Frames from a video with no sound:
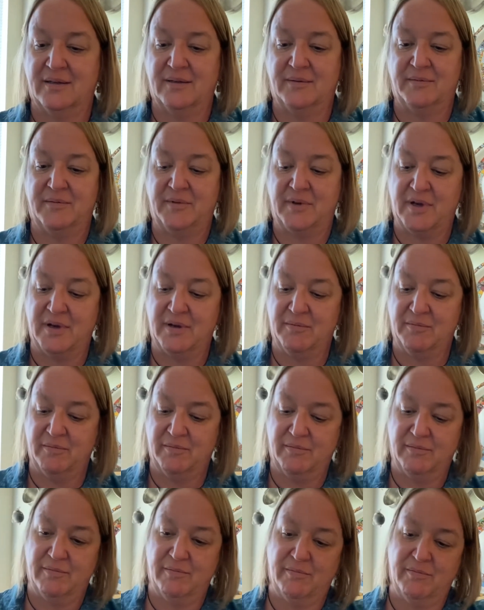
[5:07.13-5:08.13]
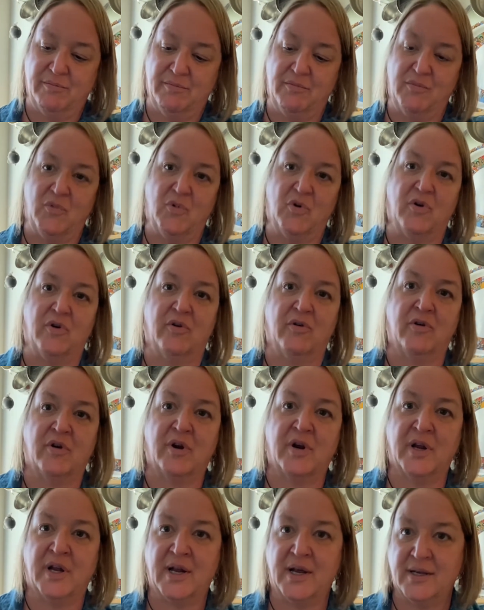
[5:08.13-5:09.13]
not more
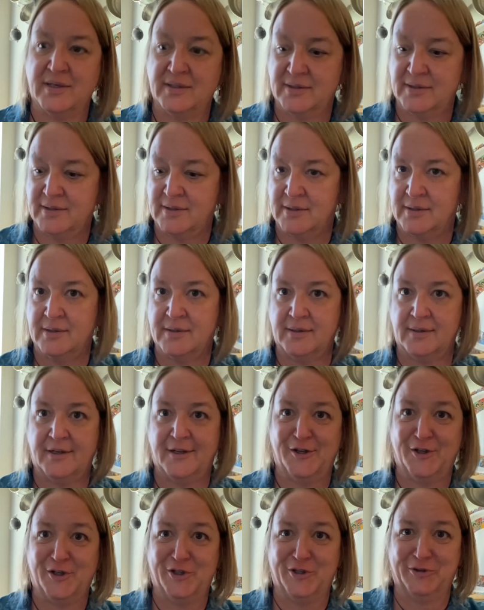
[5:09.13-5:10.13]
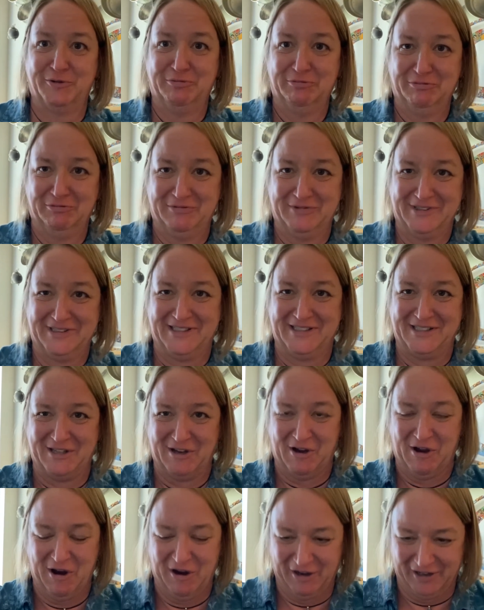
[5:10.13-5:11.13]
organized here.
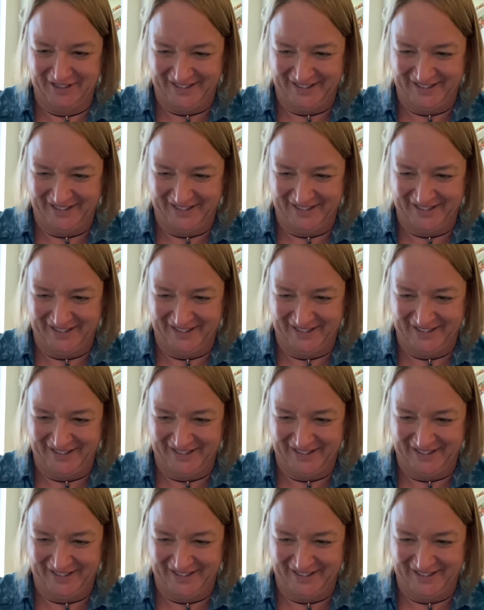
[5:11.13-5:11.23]
Sorry.